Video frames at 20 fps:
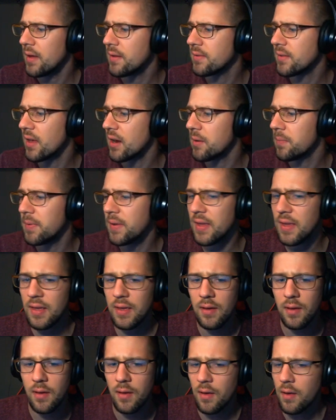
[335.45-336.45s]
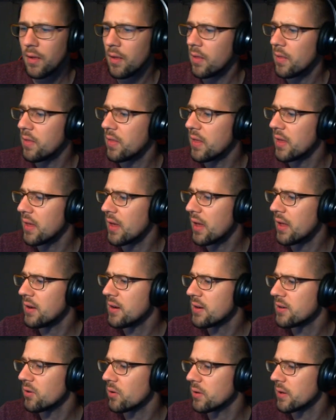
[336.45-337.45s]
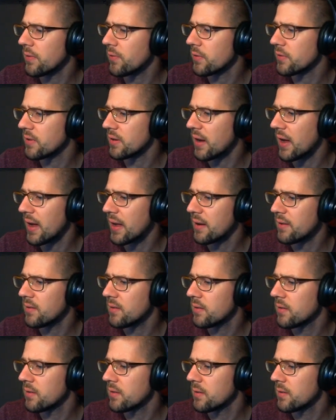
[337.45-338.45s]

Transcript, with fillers: is going to be the initial difference in height,